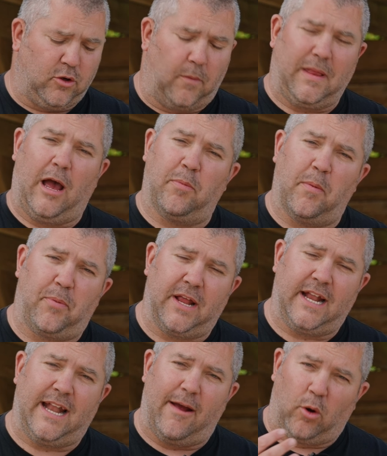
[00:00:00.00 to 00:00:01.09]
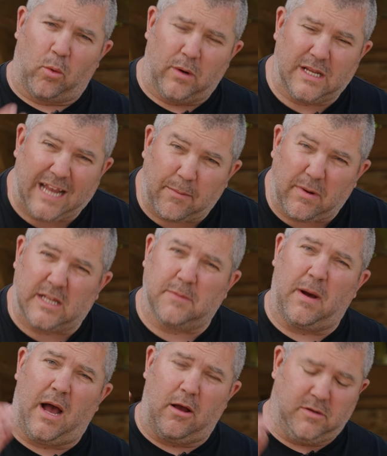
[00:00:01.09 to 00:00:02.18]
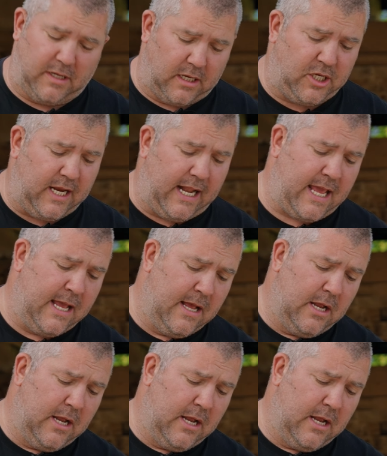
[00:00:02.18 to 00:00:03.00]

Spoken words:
chop that up and put it in there along with, same with the tomatoes and the chilli.